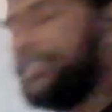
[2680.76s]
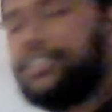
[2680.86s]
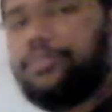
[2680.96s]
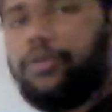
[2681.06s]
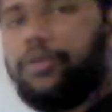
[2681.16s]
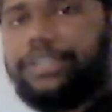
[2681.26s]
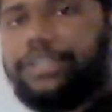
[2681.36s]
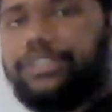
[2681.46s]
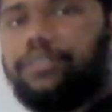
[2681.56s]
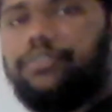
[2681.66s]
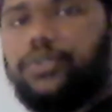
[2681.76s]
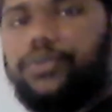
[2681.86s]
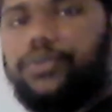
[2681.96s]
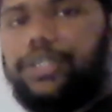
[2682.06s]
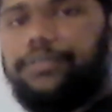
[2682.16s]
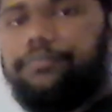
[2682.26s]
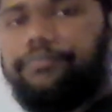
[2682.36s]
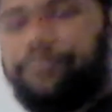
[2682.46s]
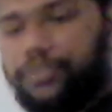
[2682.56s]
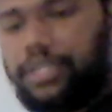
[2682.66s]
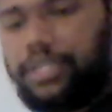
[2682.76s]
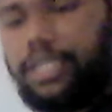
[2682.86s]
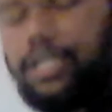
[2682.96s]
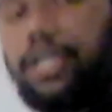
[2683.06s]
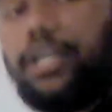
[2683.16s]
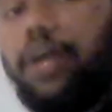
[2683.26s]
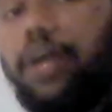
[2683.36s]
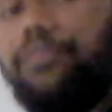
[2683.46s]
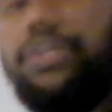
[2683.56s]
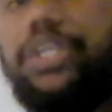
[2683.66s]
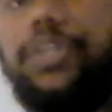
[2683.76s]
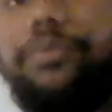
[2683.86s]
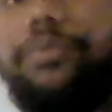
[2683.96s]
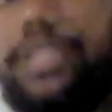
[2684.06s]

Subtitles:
is mole fraction of toluene. Okay, now we need to put